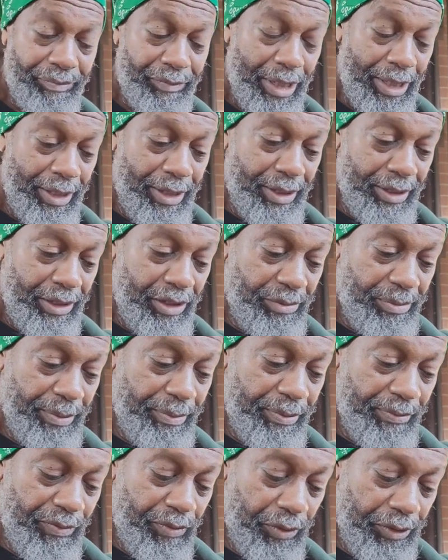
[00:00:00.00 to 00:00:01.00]
A little bit
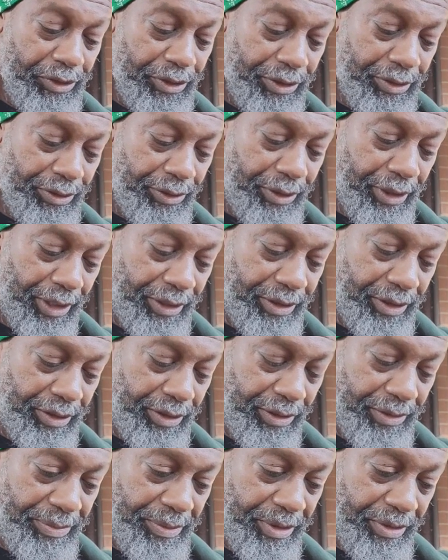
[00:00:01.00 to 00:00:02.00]
before 6.30, actually.
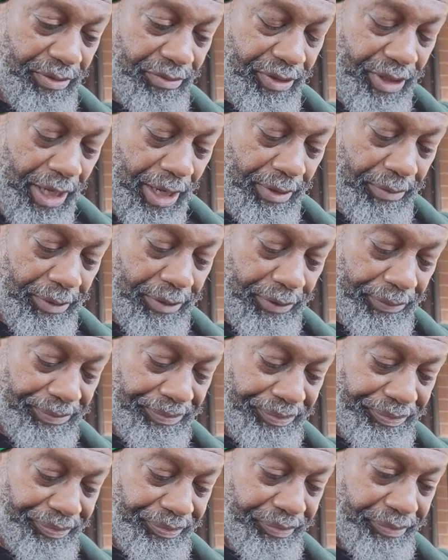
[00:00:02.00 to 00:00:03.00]
So it's been three hours.
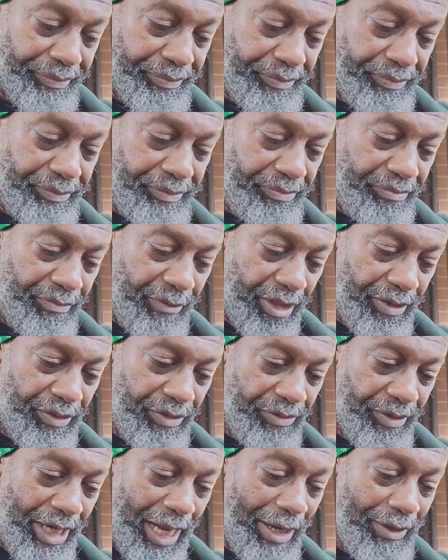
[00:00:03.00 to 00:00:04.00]

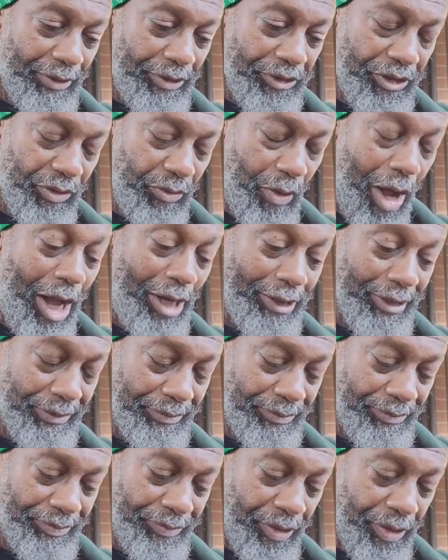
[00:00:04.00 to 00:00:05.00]
Three hours of walking.
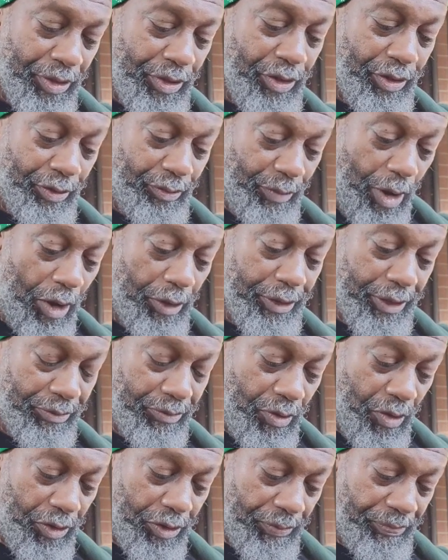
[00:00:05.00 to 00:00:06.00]
Walking,
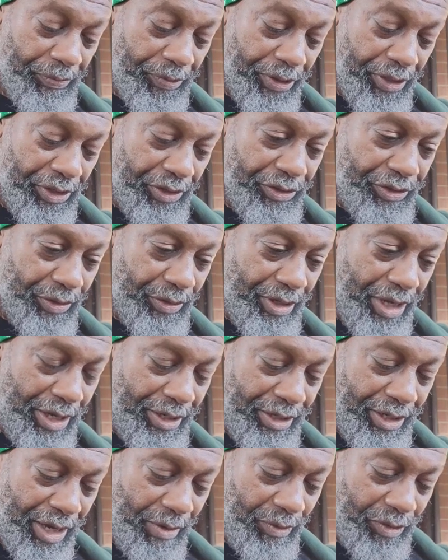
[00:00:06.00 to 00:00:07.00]
walking. So now
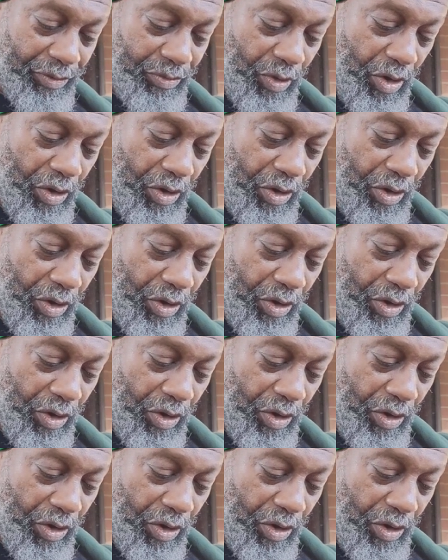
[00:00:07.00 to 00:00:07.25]
that I was